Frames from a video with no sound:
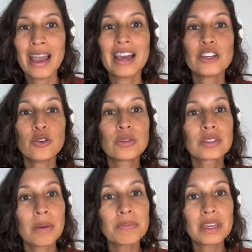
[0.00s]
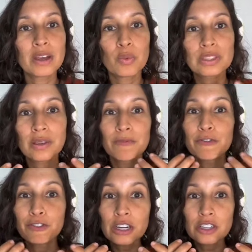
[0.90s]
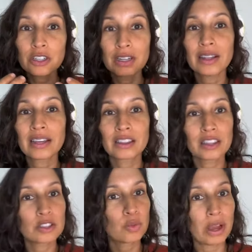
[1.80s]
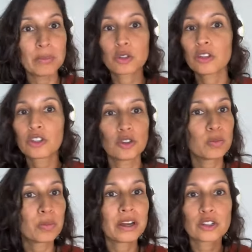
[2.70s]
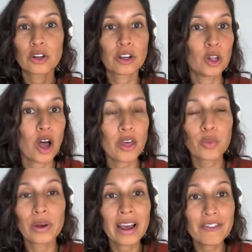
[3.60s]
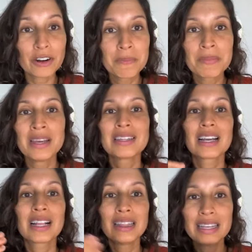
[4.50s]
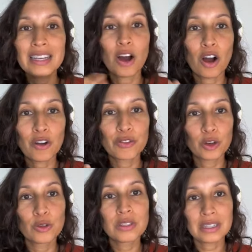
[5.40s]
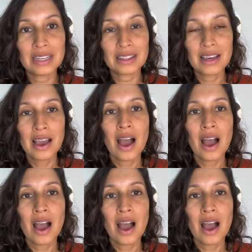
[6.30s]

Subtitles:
and use something with some friction, like the swipes or a toothbrush or a cloth, whatever, to clean off those teeth.